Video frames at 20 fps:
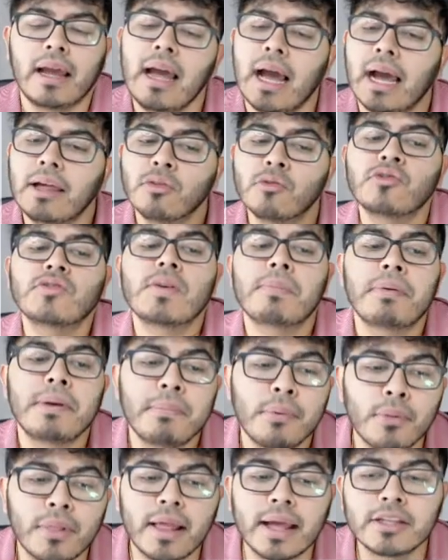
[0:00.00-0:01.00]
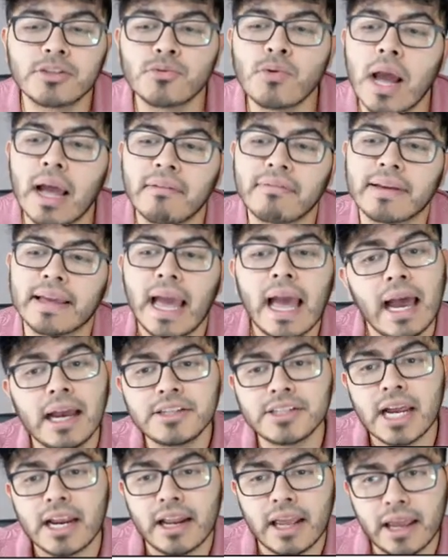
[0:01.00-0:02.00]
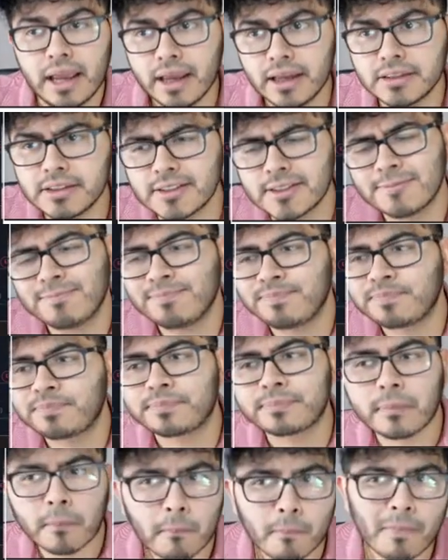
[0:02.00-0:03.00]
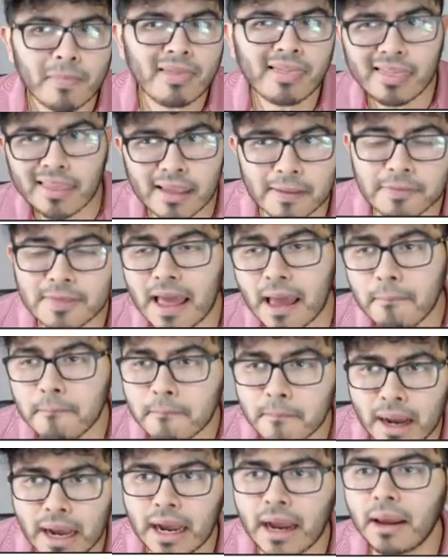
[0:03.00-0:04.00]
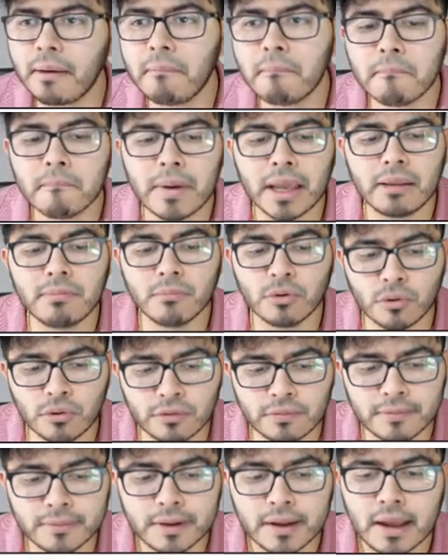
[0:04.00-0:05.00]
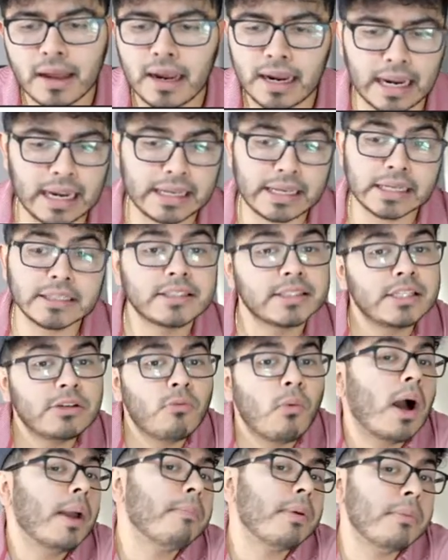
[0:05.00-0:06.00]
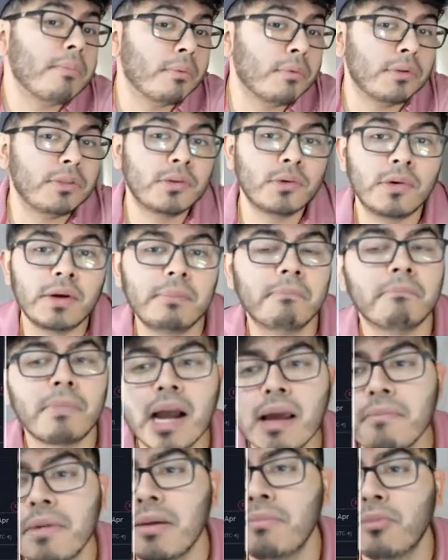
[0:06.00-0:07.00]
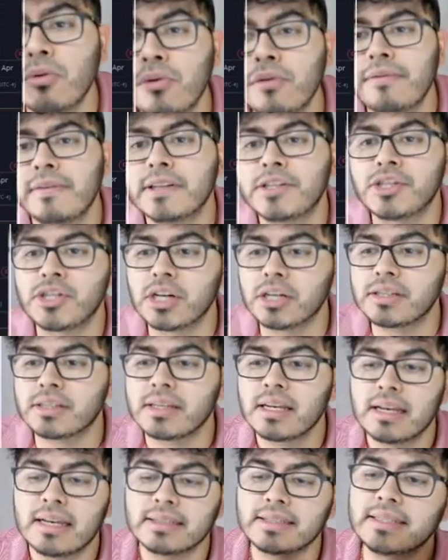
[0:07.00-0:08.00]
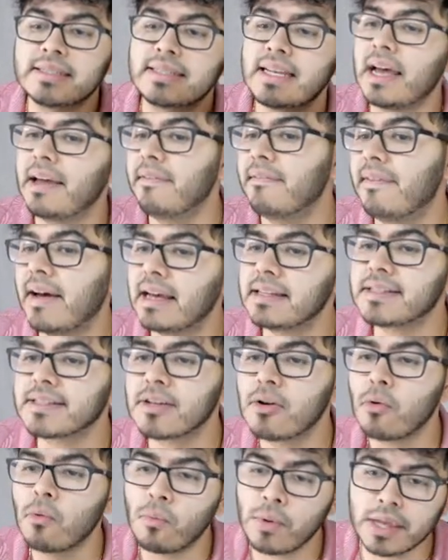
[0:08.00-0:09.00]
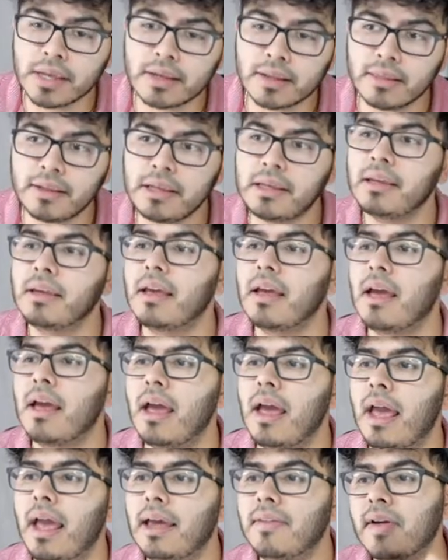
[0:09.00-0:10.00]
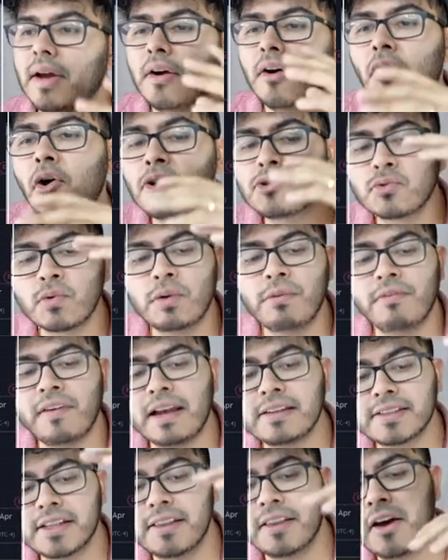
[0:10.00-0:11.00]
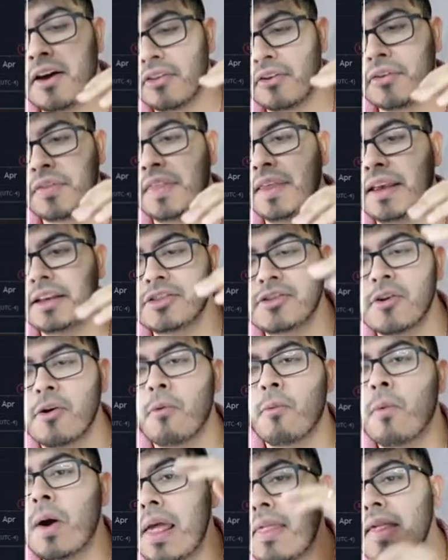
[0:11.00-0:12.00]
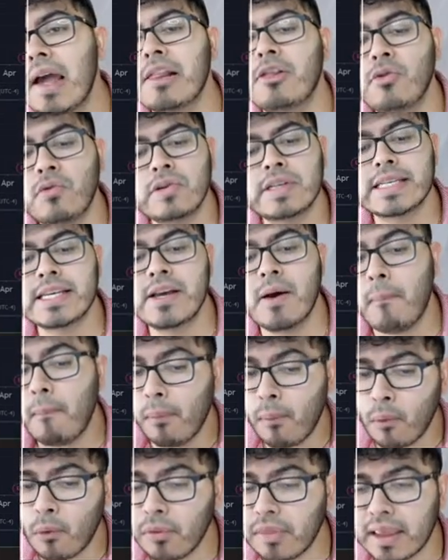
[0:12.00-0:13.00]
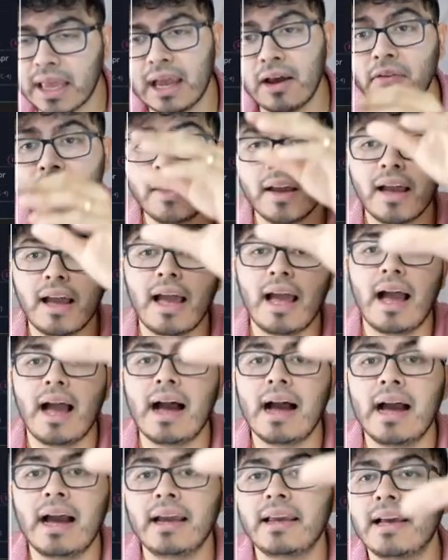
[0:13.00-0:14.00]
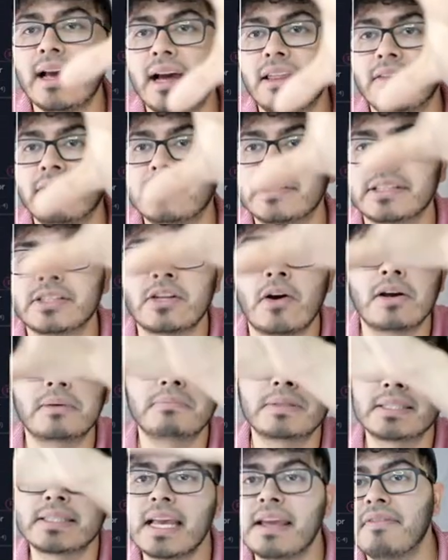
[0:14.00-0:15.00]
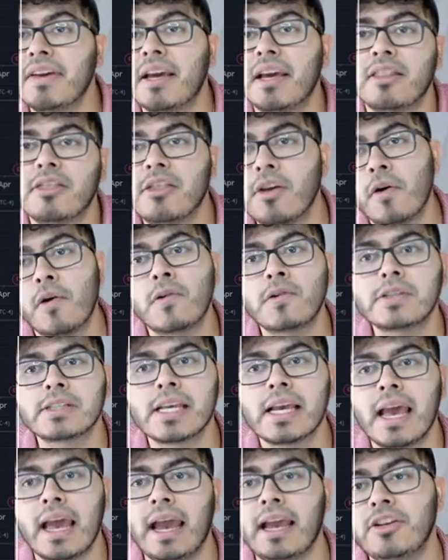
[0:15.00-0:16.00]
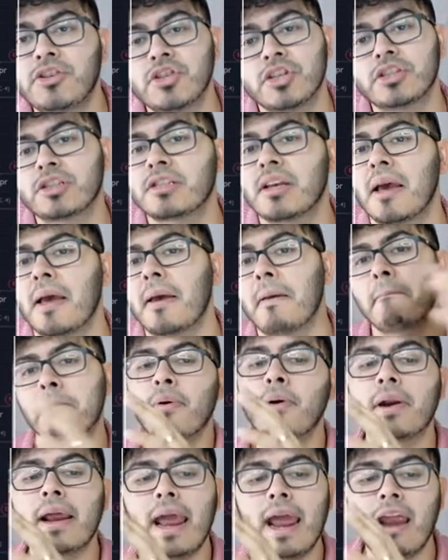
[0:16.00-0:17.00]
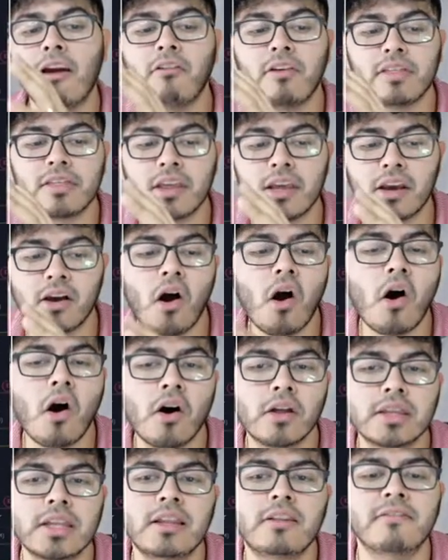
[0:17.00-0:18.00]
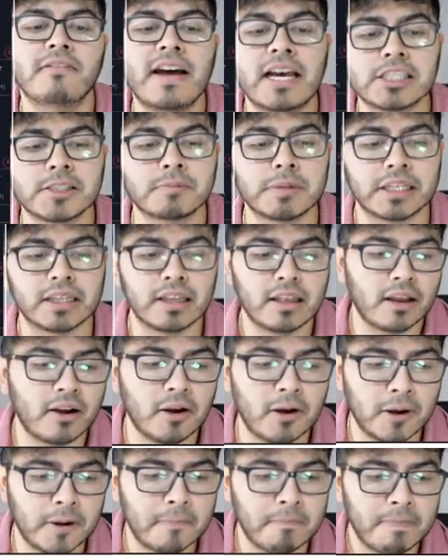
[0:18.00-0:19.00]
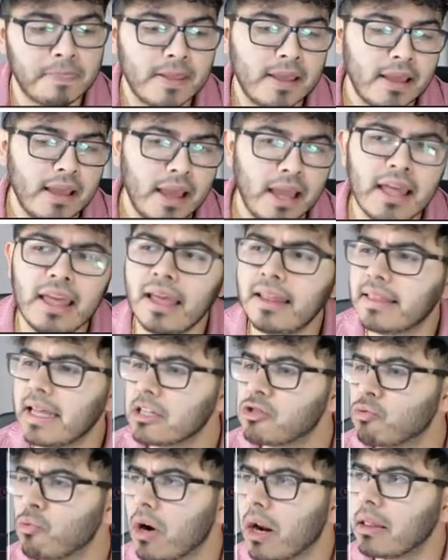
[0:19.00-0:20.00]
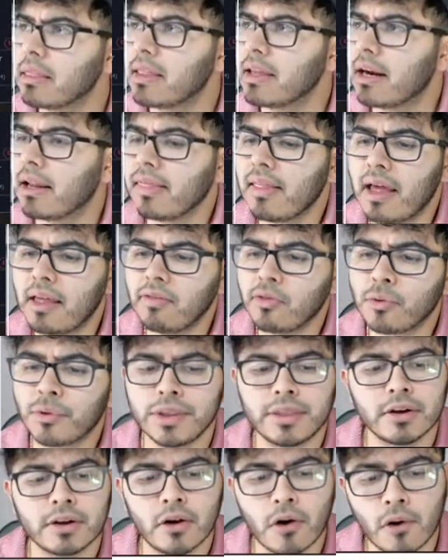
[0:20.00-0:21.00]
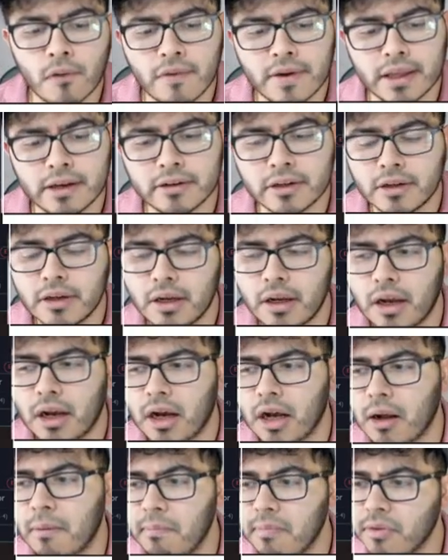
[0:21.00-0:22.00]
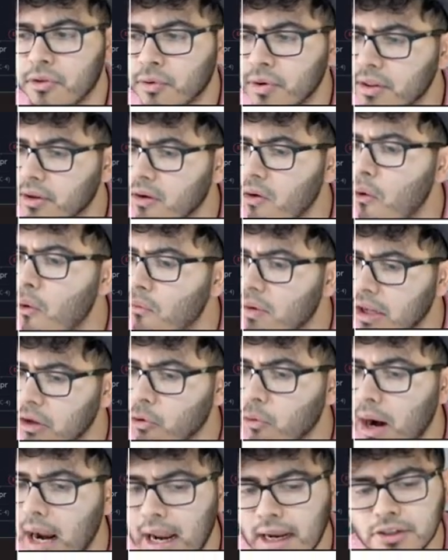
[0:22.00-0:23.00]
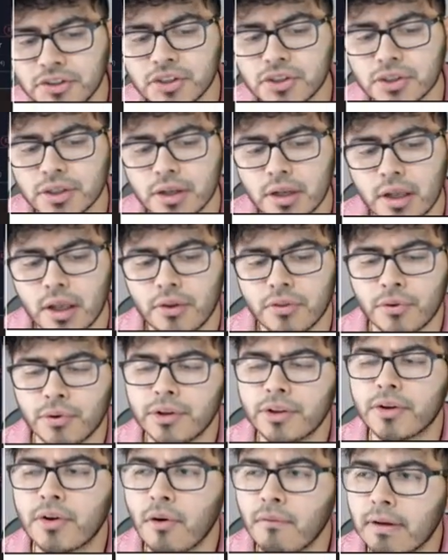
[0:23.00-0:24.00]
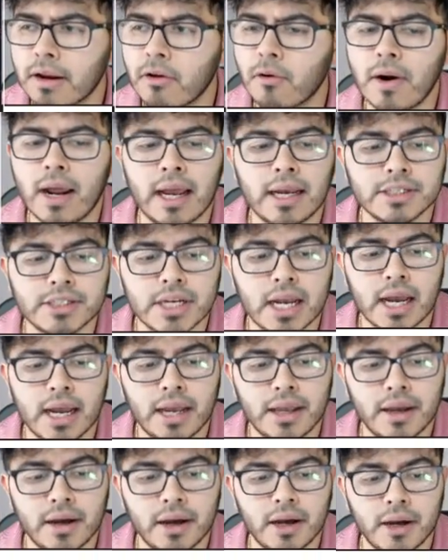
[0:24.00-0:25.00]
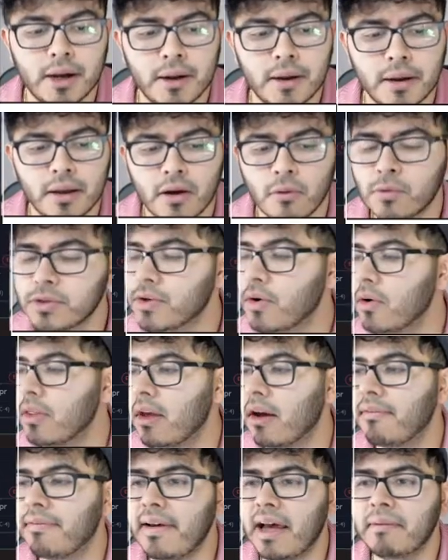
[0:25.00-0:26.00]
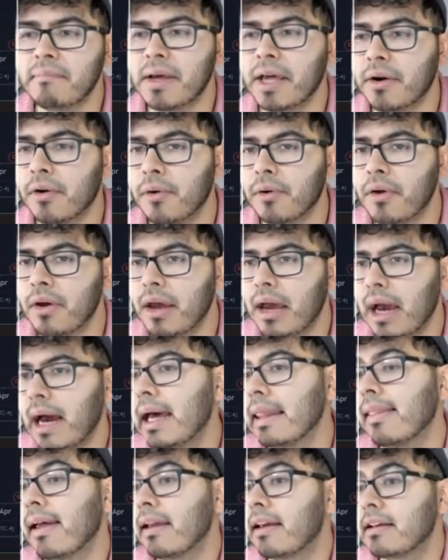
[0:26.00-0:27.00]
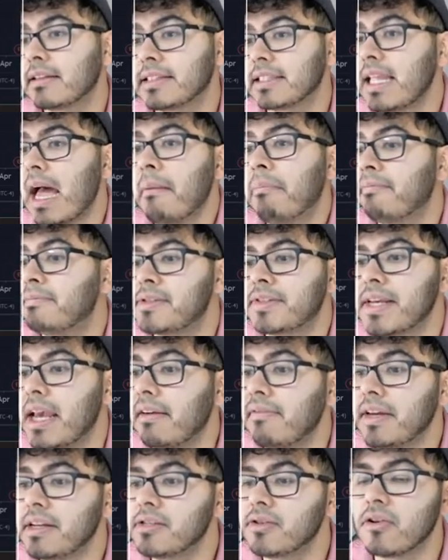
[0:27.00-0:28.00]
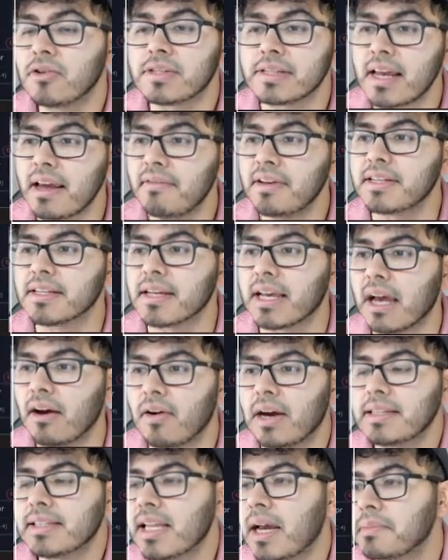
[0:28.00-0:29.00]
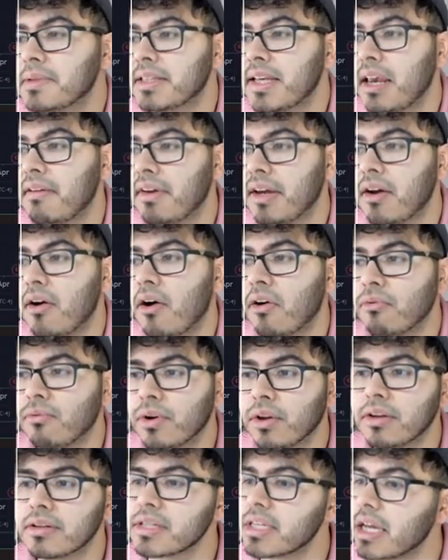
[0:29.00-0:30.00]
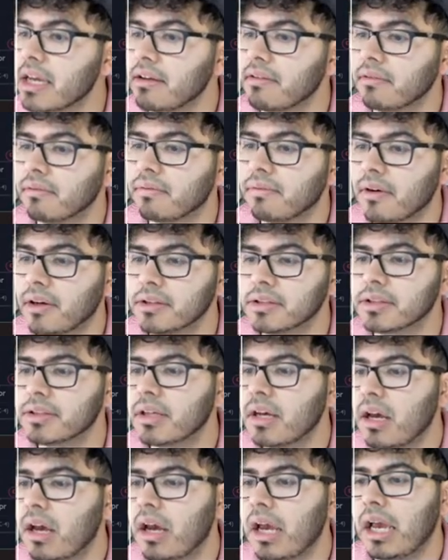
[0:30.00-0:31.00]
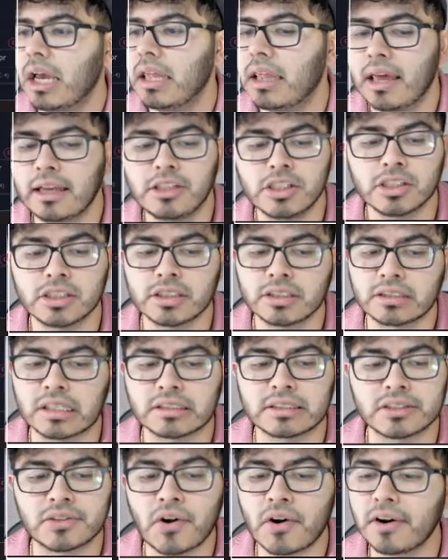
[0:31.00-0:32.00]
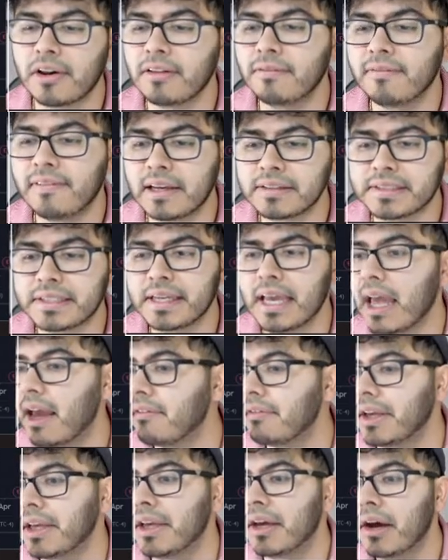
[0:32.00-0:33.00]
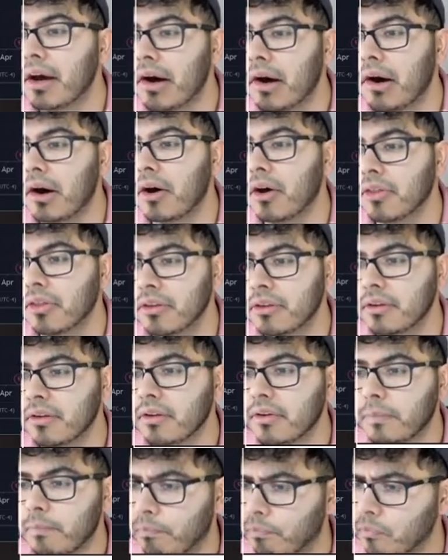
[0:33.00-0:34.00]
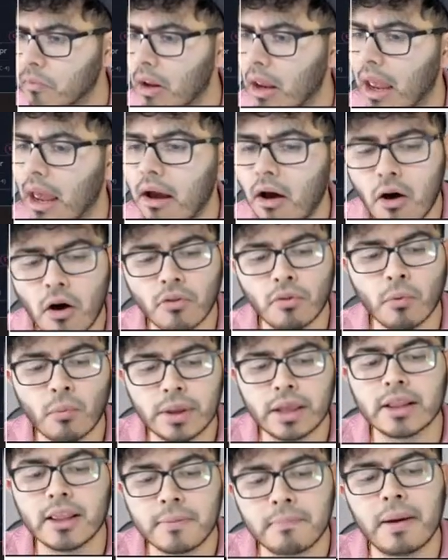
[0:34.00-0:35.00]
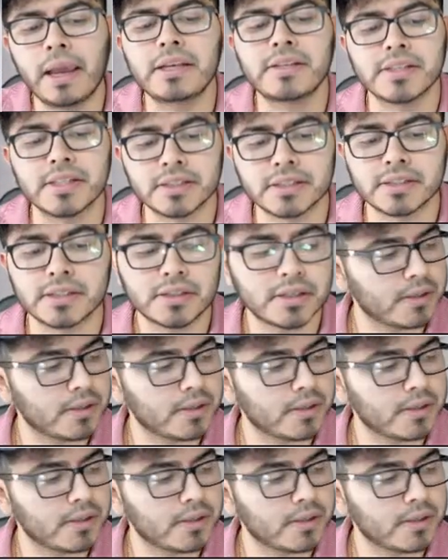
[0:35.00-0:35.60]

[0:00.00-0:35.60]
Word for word: I know some people like to have cash at hands. Not my main move. I can see why people would do it. My main move is just, since I invest weekly and I also invest in other things, when I do see a pull down, I kind of stop saving in those and just put everything on investment. Um, and, and that's what I did a lot during the COVID, um, during the COVID crash. During the COVID crash, I, uh, what's going on, Fat Metal? I like stopped savings on savings account. I stopped saving on real estate funds, and I just started investing heavy on, on a weekly basis.